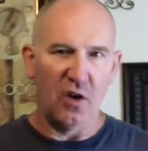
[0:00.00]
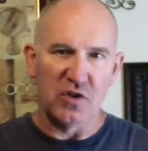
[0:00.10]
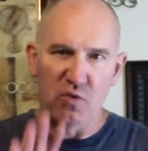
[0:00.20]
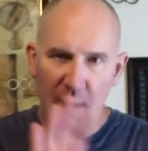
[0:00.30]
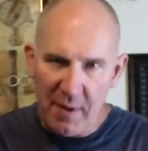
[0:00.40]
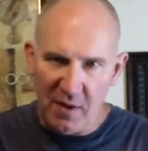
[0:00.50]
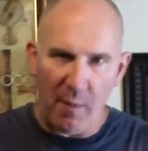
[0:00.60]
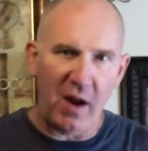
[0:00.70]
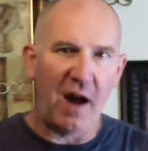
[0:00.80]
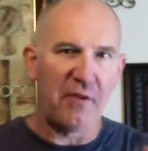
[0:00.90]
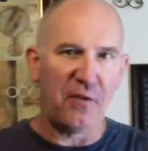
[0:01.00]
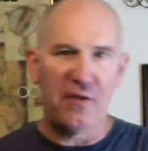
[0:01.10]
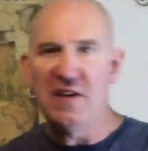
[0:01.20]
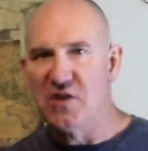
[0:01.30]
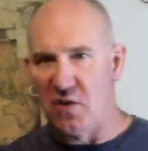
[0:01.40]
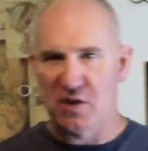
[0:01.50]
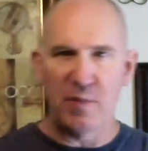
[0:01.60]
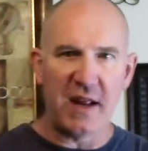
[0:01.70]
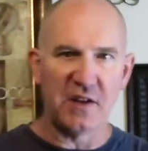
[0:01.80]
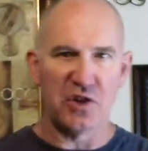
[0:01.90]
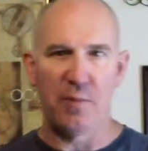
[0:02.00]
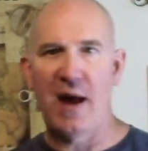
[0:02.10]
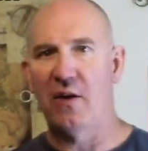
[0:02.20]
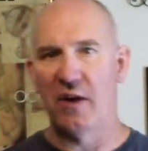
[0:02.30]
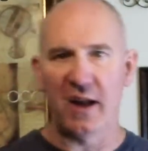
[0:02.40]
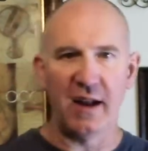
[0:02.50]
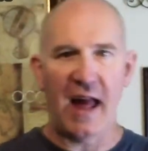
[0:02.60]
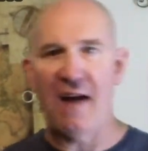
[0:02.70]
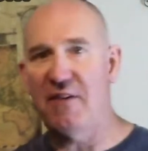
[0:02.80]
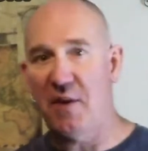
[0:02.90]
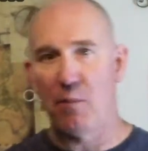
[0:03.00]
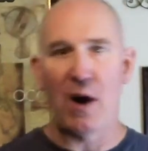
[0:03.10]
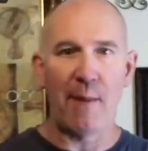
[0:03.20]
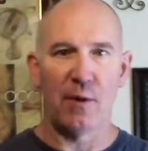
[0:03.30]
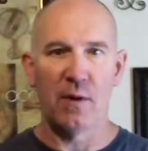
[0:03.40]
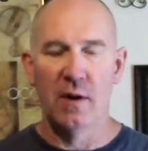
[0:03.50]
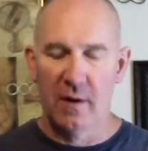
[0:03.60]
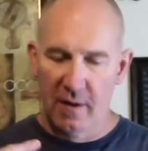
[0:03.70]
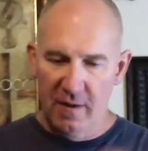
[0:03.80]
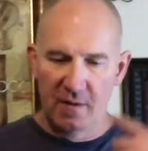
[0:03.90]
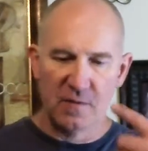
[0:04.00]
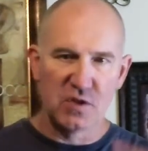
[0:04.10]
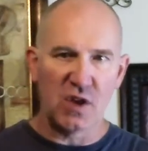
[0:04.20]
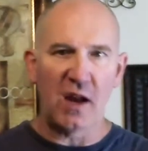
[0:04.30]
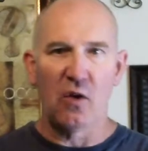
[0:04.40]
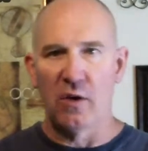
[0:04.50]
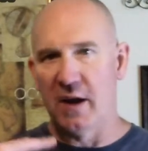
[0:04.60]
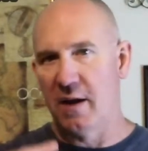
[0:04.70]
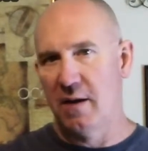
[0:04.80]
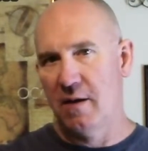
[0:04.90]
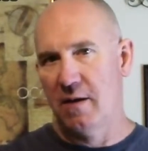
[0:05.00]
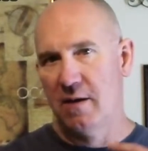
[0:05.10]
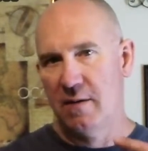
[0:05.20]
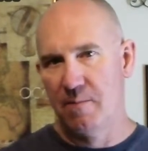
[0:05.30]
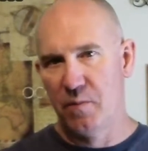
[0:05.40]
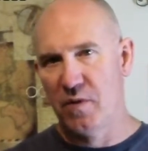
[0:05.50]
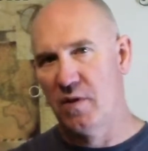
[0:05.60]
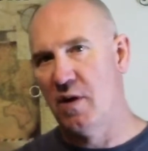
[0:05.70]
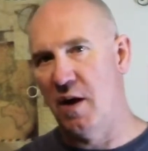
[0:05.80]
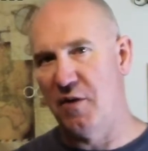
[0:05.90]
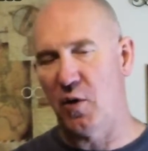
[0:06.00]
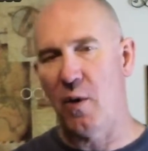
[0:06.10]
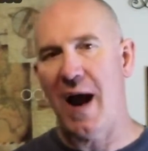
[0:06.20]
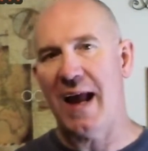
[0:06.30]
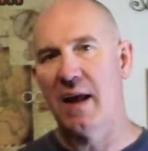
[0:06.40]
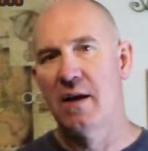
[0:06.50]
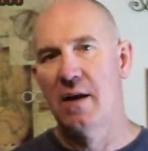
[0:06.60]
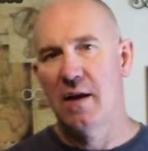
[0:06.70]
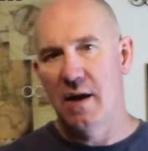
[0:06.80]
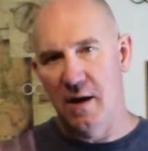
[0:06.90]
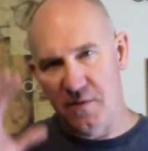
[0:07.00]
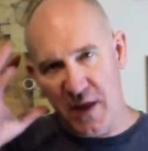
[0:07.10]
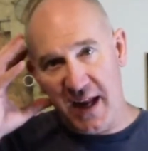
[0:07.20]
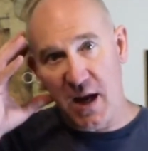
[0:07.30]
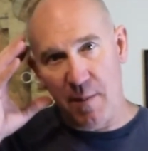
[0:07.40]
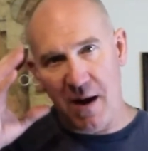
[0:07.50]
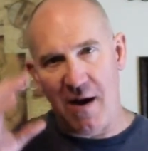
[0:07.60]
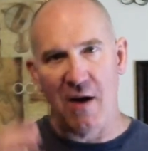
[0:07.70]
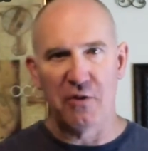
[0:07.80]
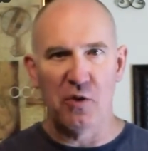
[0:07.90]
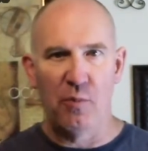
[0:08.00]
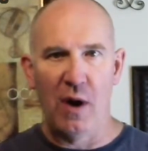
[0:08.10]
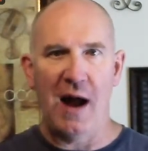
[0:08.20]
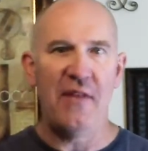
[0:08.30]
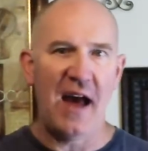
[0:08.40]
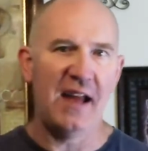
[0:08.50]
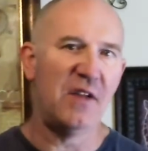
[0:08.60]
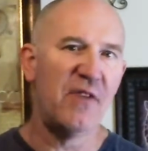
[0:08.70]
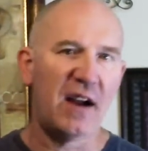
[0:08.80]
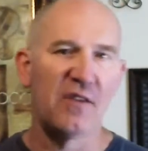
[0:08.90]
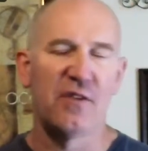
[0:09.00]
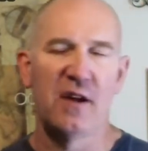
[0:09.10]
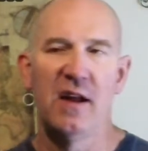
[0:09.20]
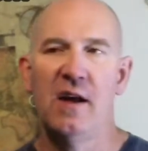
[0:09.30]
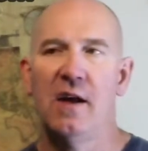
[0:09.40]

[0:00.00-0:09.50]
scraping the mud off your feet, so to speak, as you're pedaling, and having the proper cycling of the crank and thinking about how to apply that effectively.